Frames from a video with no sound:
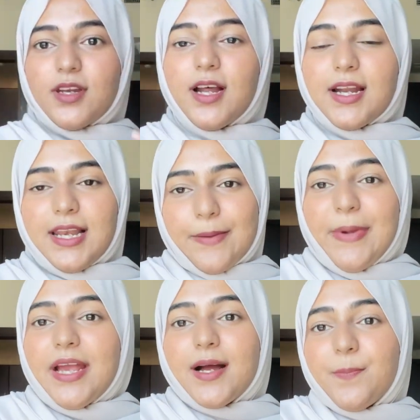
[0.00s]
laanalle
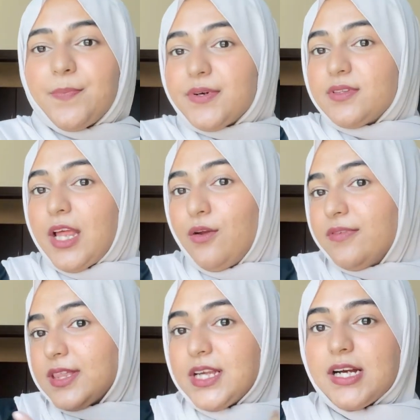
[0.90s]
makeup nalla
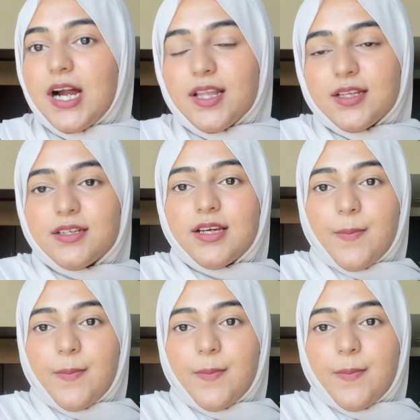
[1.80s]
vrithiga kaanunnathu.